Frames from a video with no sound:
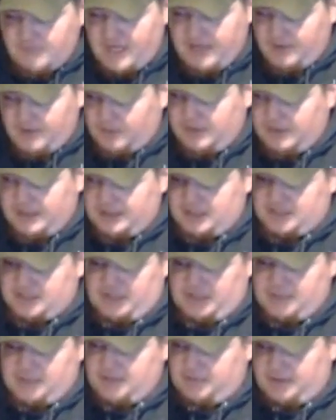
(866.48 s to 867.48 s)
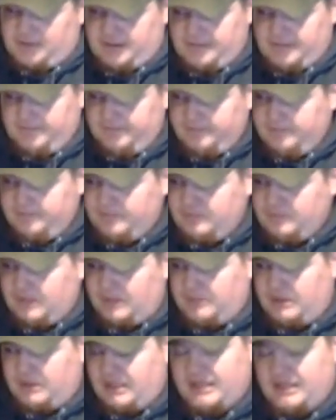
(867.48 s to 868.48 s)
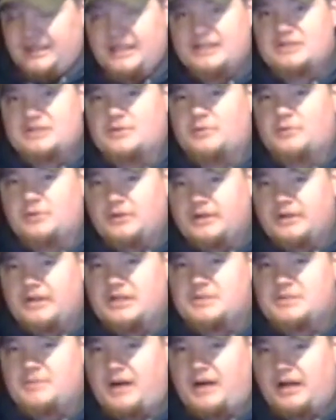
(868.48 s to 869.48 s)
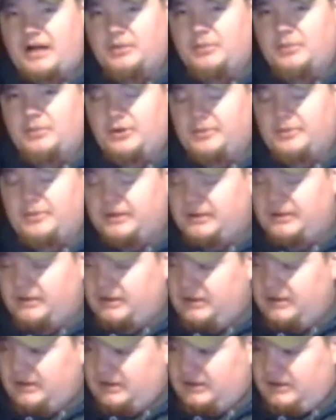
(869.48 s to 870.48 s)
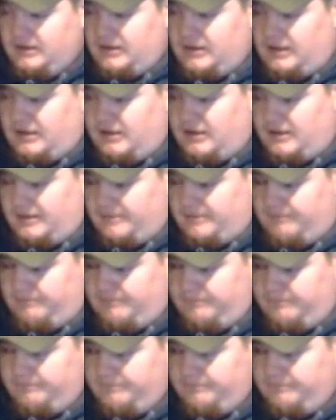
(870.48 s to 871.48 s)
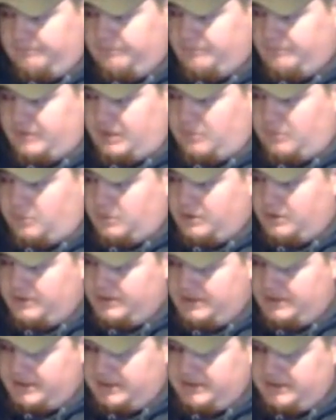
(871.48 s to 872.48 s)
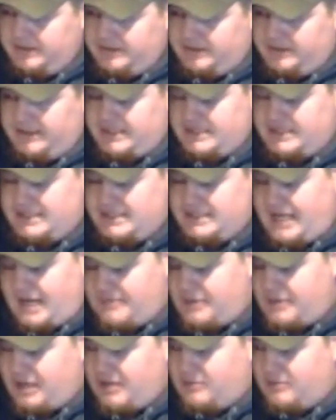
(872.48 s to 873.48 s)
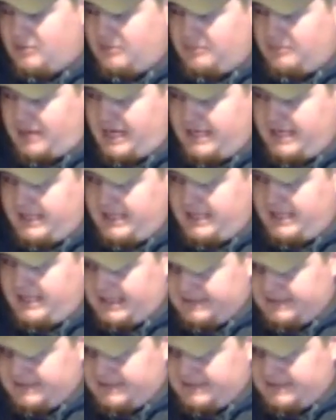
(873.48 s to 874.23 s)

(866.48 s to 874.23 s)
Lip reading: I don't get the spice with it, but I think it's a really nice bottle of bourbon, and one that, like I said, I probably won't buy it